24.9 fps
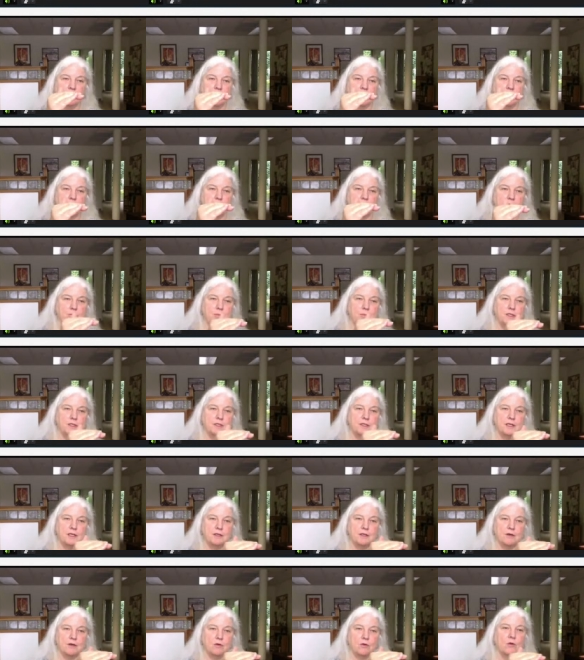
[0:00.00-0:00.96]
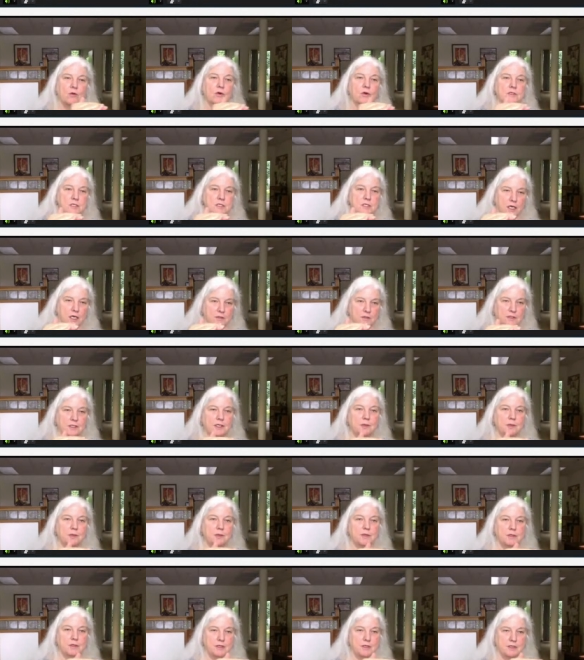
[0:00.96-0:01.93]
uh, beneath horizontally
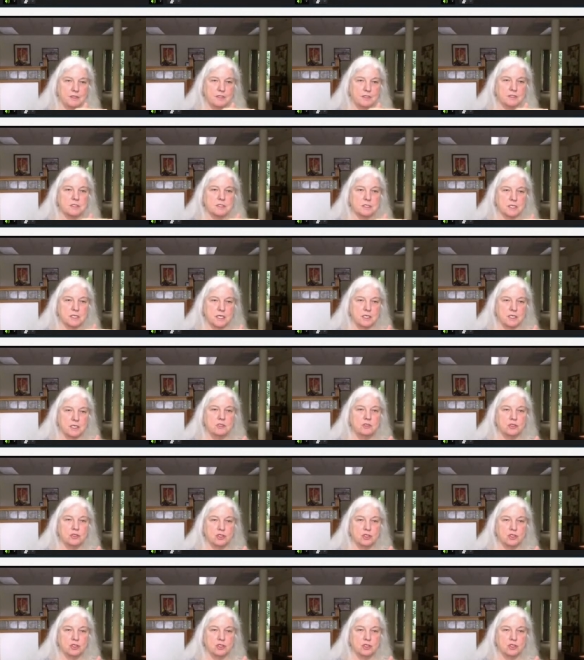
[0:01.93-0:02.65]
beneath the skin.